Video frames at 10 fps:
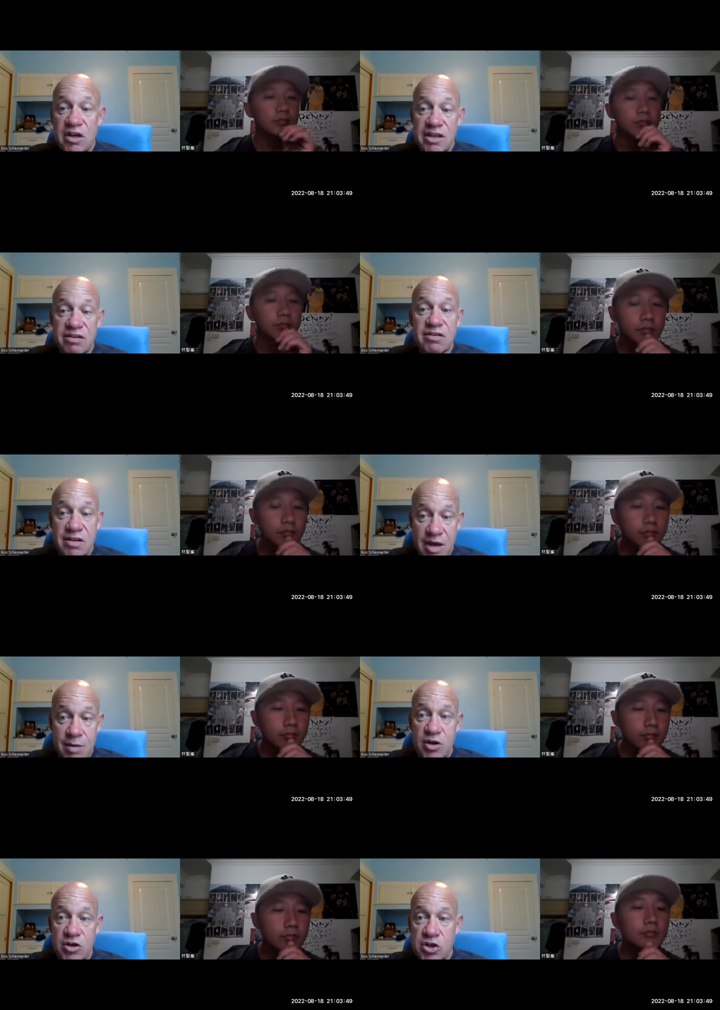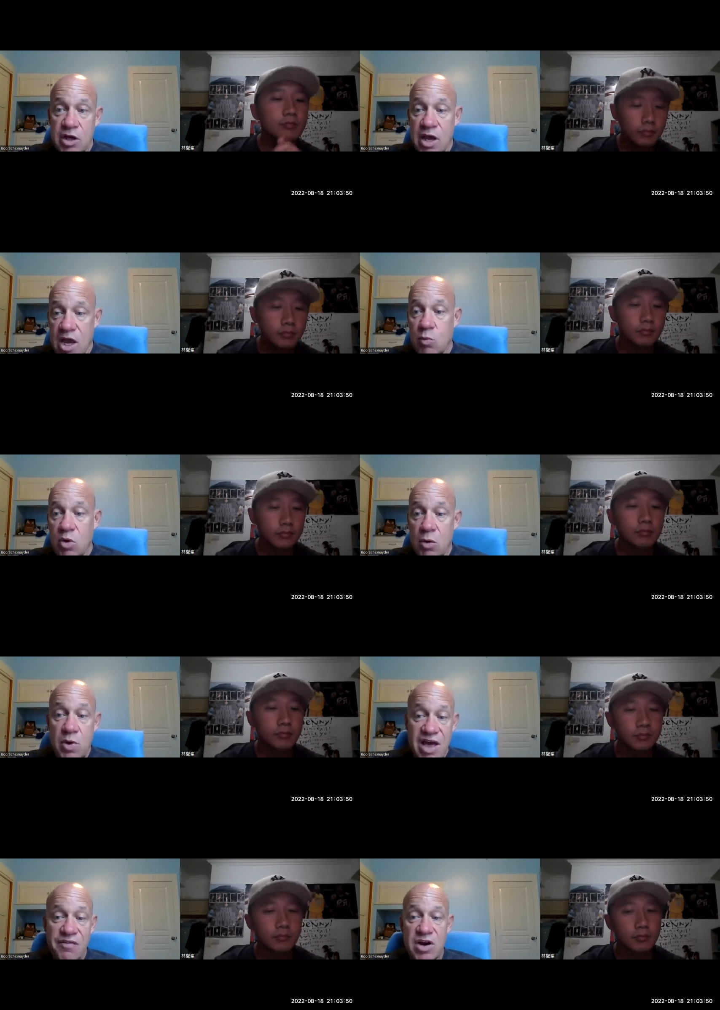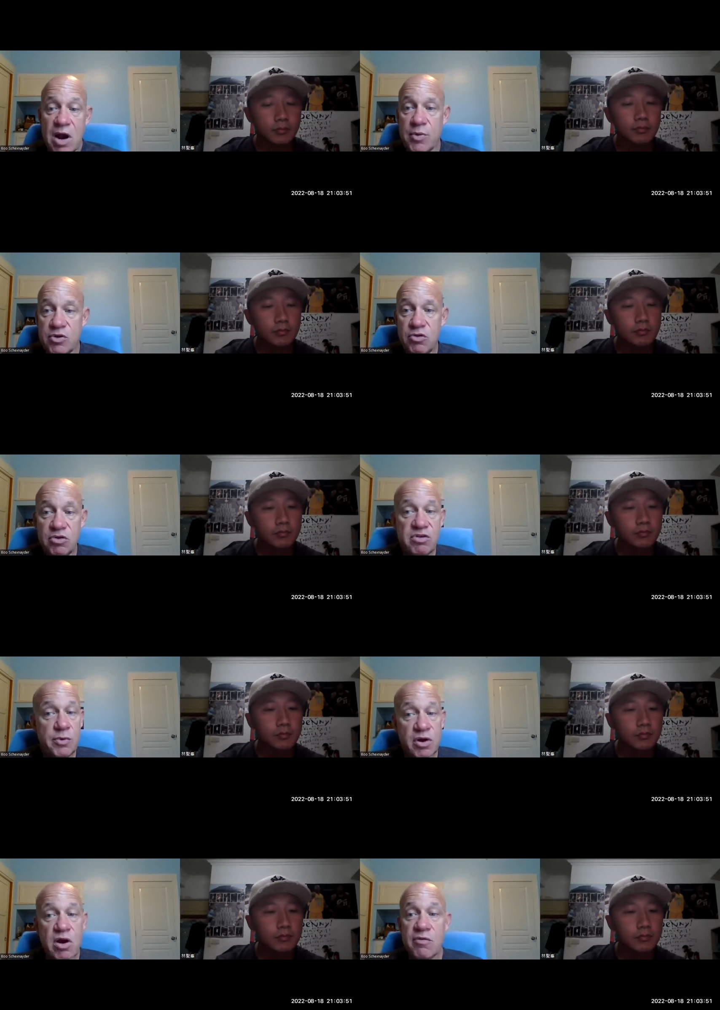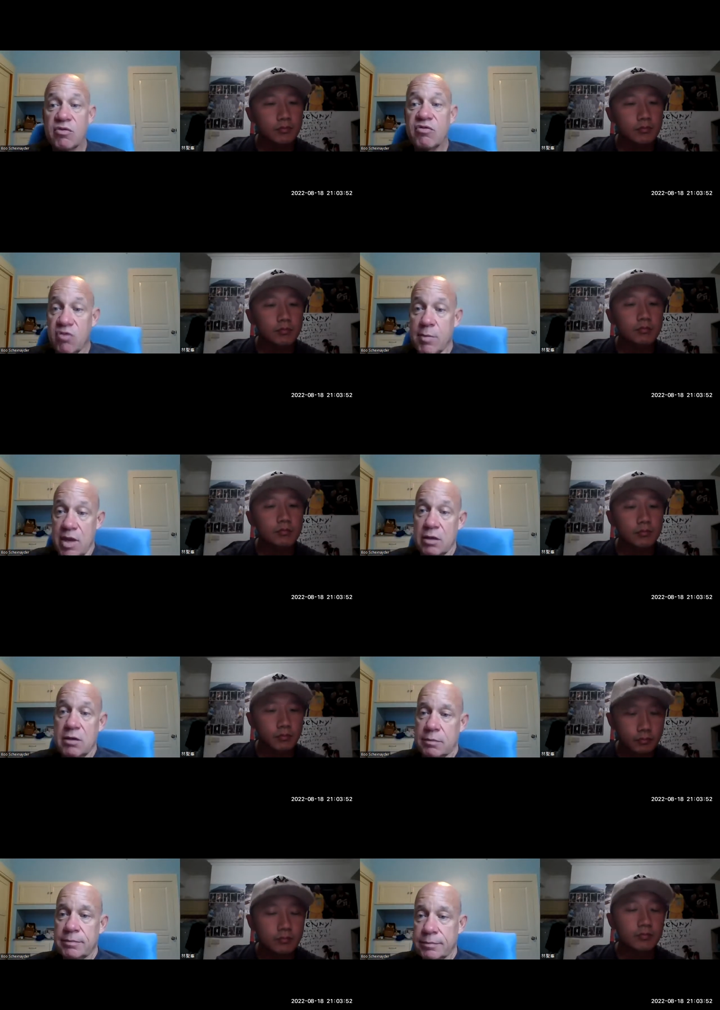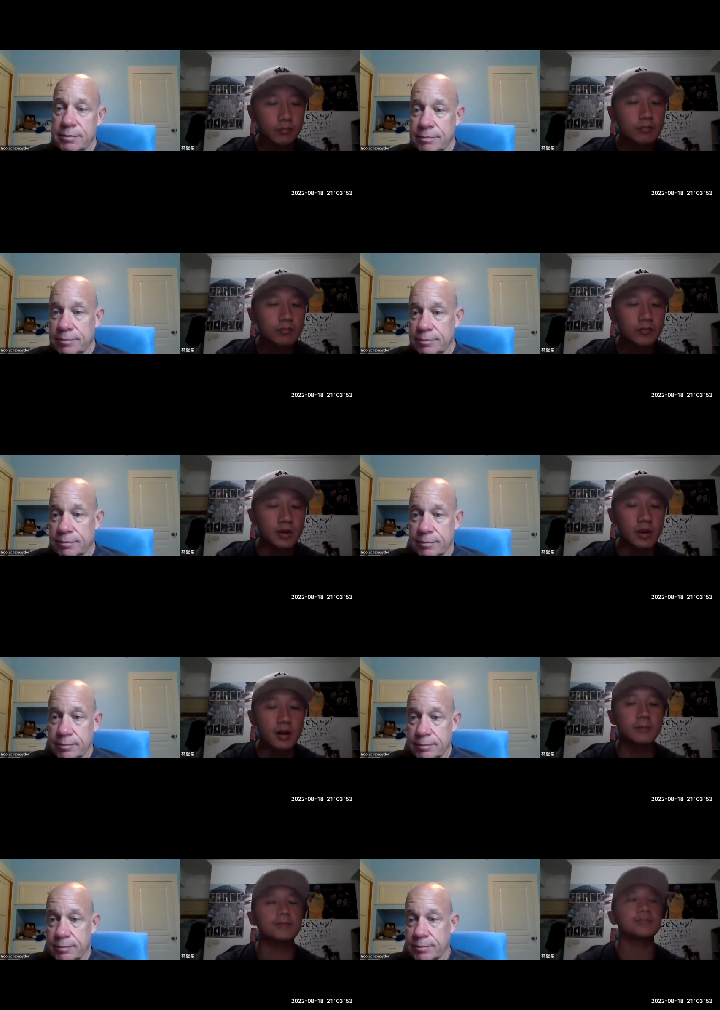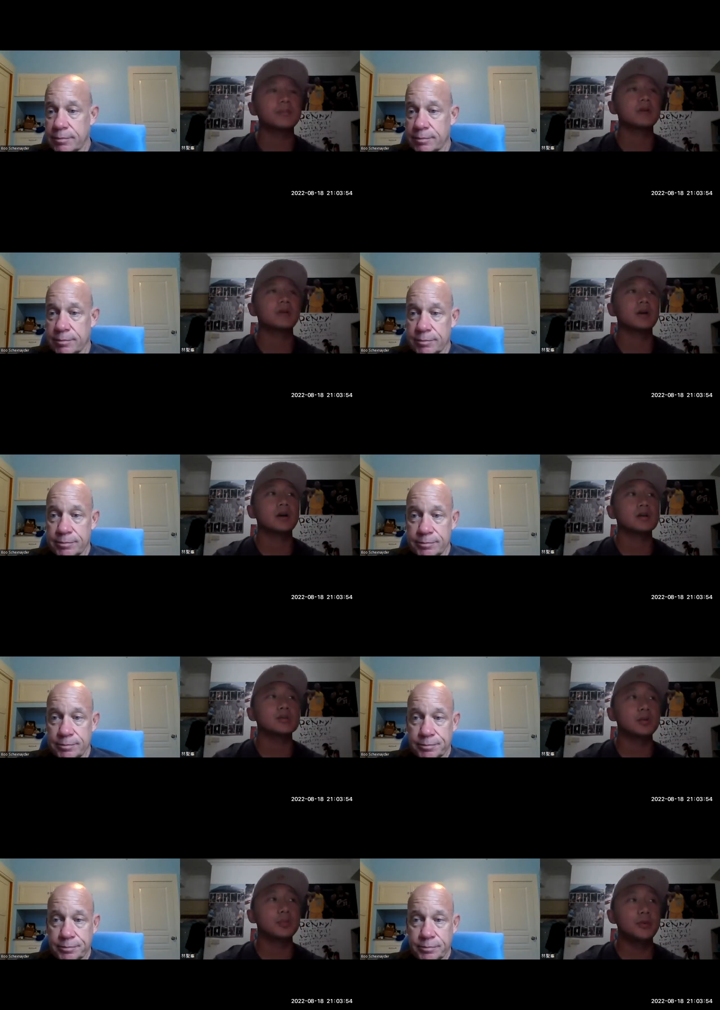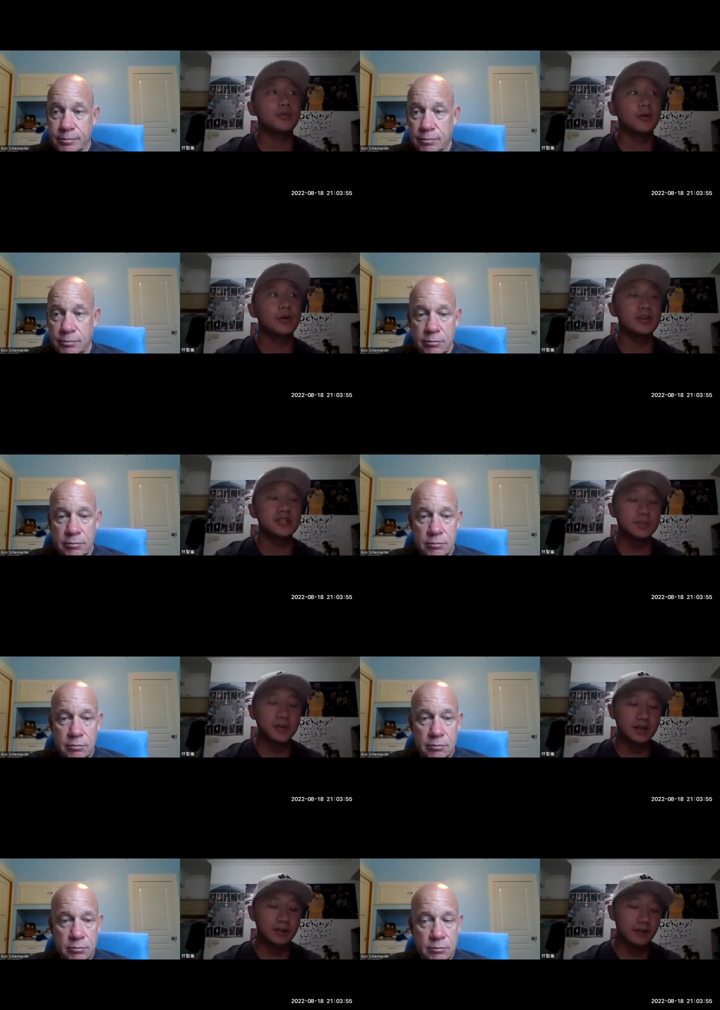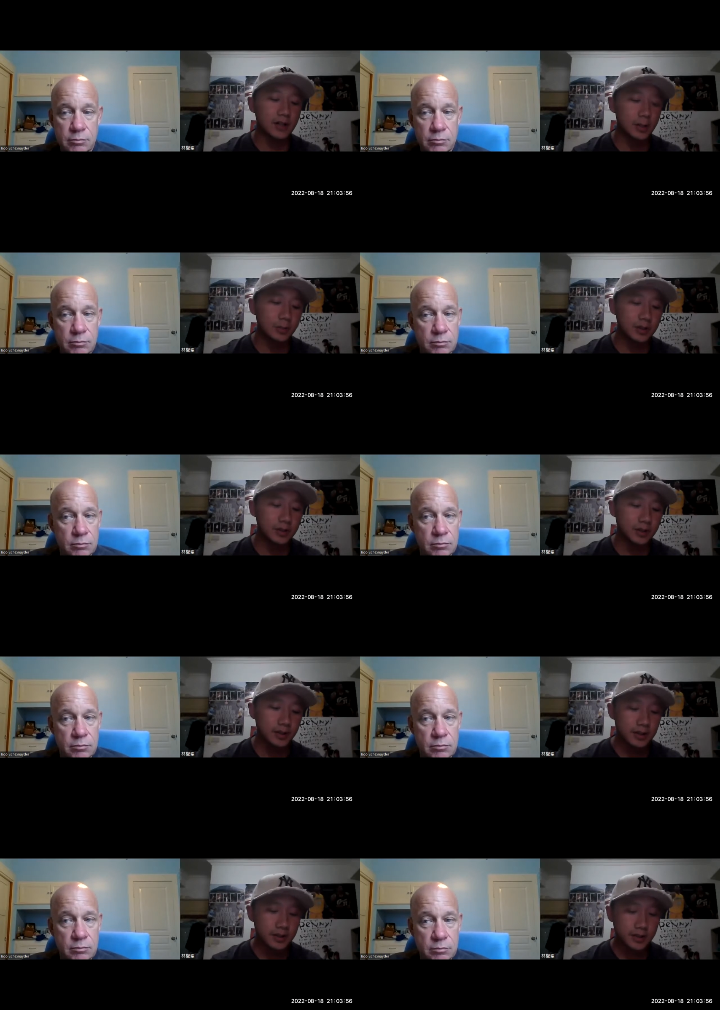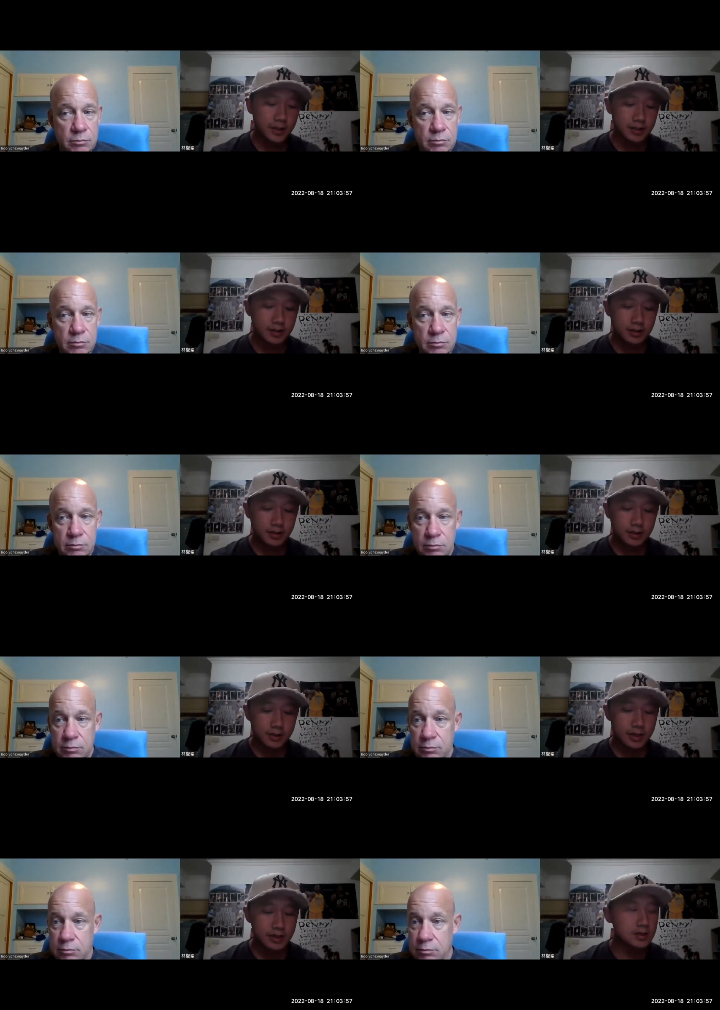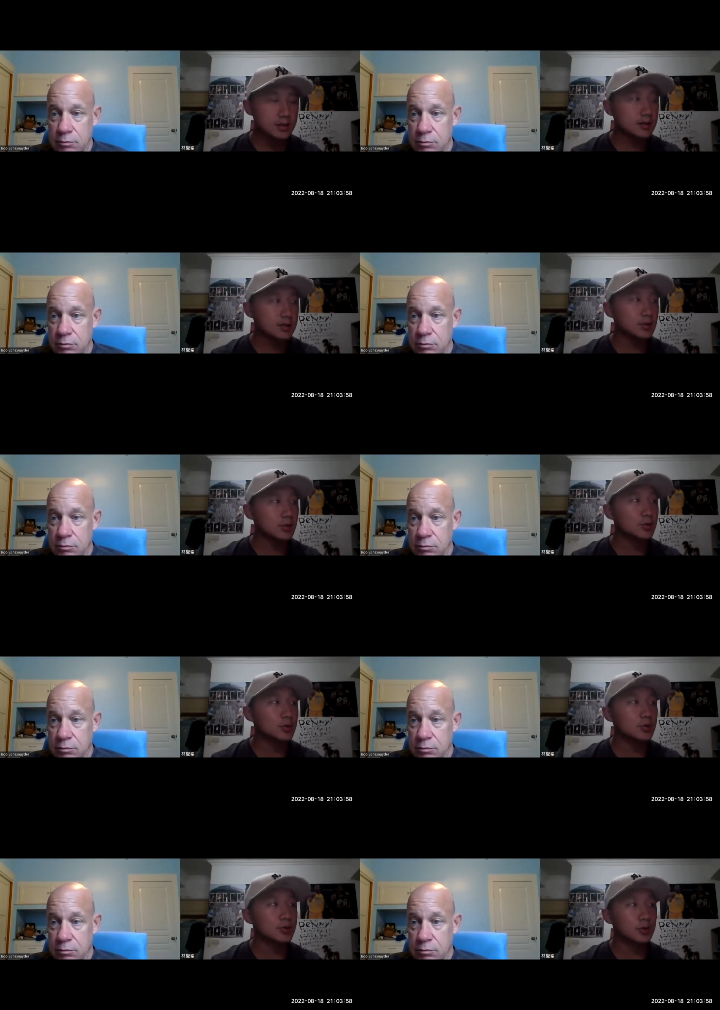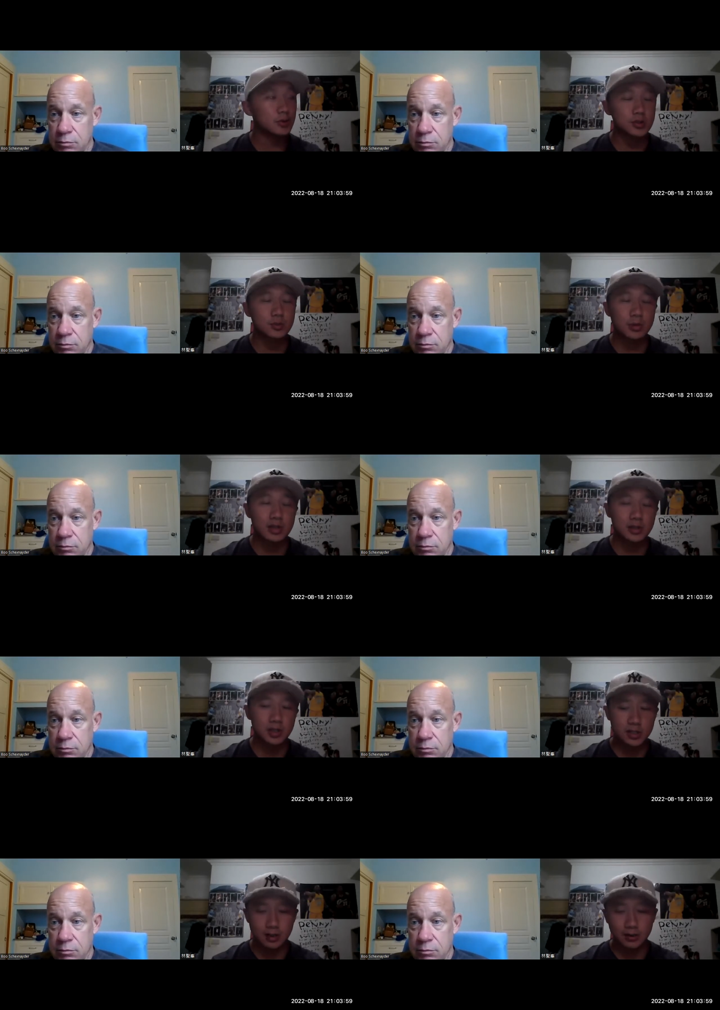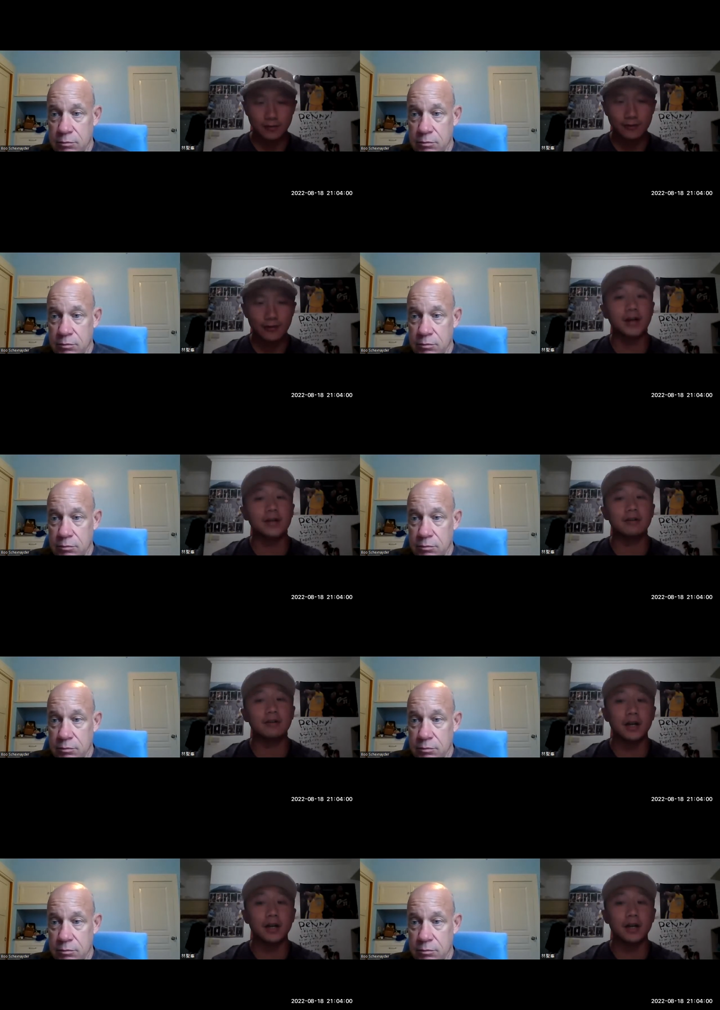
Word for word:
Speaker 1: least damage and where we have an opportunity to recover from it. Yeah. So
Speaker 2: before the speed development, that that's you you just mentioned it's on Friday,